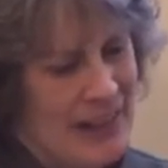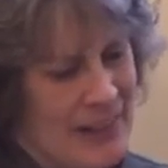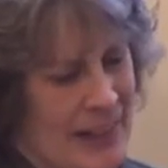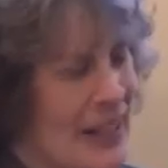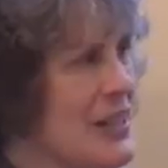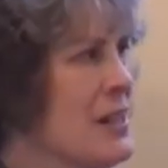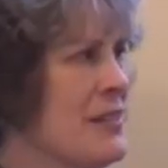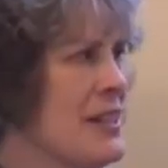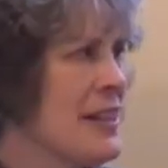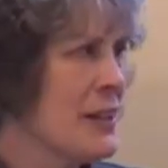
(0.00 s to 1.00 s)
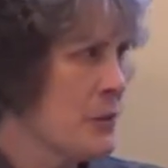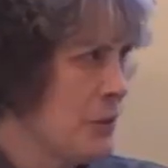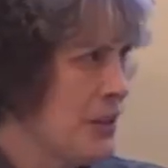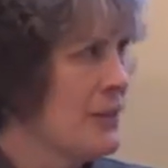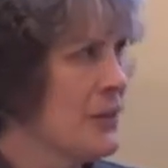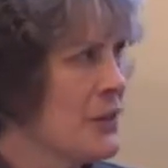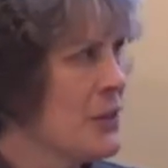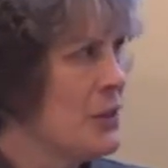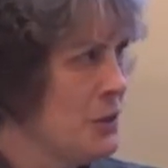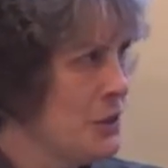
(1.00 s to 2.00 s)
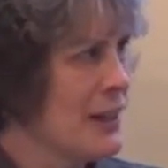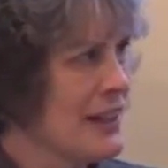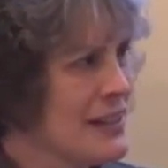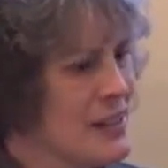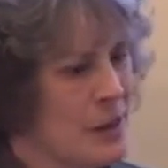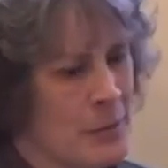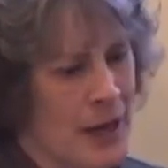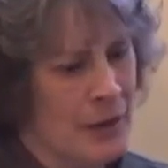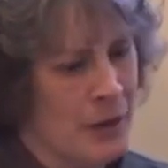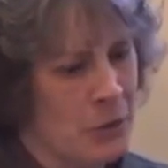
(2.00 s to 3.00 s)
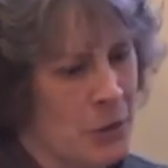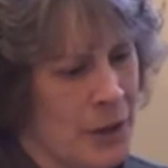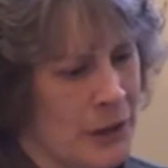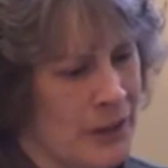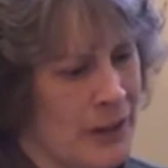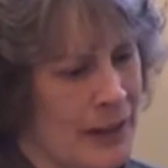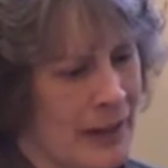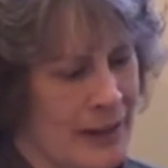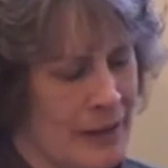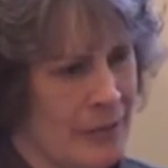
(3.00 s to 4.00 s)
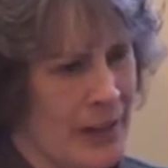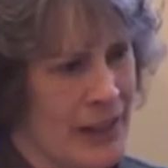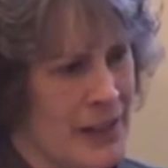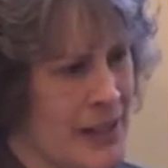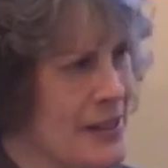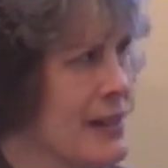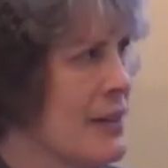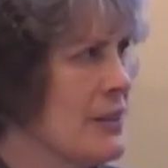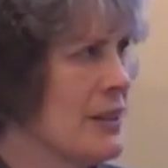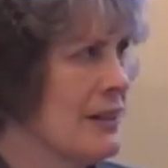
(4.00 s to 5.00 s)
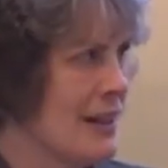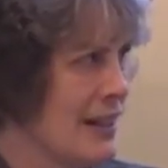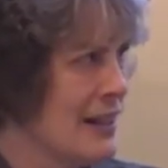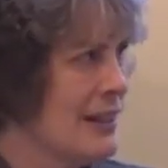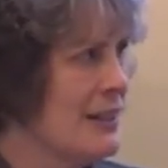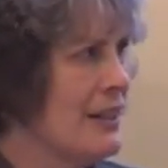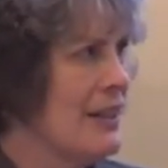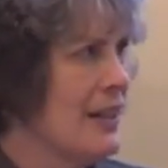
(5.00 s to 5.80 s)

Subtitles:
in the case of this house, we did learn two things about it. One, 1879,